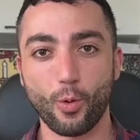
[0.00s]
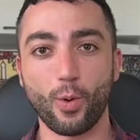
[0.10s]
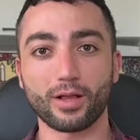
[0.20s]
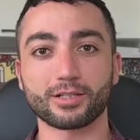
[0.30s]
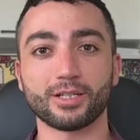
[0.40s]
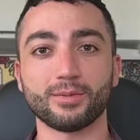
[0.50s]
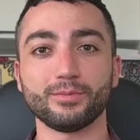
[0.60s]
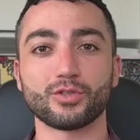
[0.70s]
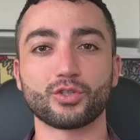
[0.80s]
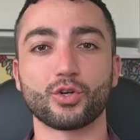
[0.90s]

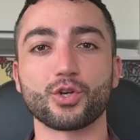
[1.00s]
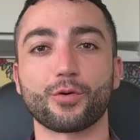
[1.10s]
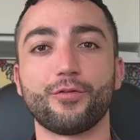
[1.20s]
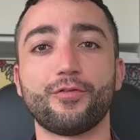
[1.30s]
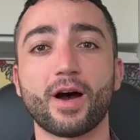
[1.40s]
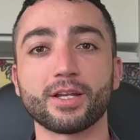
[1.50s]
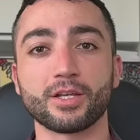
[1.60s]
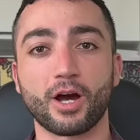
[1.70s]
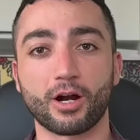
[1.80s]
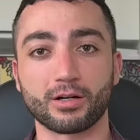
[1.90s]
Welcome to your
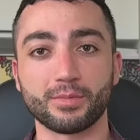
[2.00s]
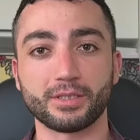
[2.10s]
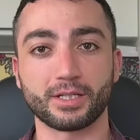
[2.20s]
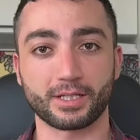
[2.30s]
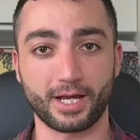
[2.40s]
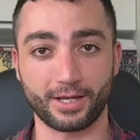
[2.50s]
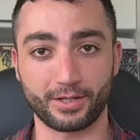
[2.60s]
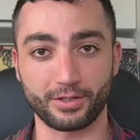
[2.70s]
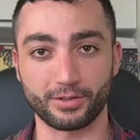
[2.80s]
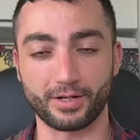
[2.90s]
funny Armenian guy
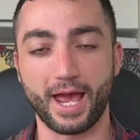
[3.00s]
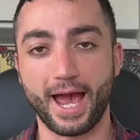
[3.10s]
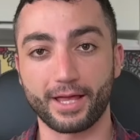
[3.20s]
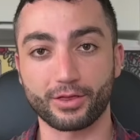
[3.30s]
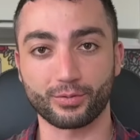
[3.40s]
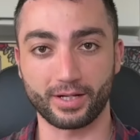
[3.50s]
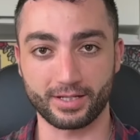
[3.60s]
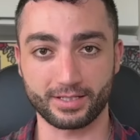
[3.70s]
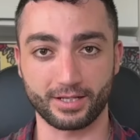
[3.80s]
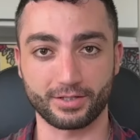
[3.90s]
here at the
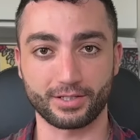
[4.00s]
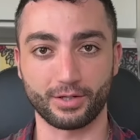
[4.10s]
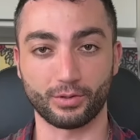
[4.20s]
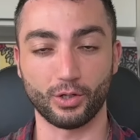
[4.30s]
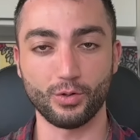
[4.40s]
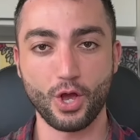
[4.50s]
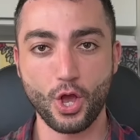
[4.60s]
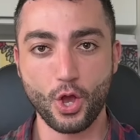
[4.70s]
Renaissance Tarot.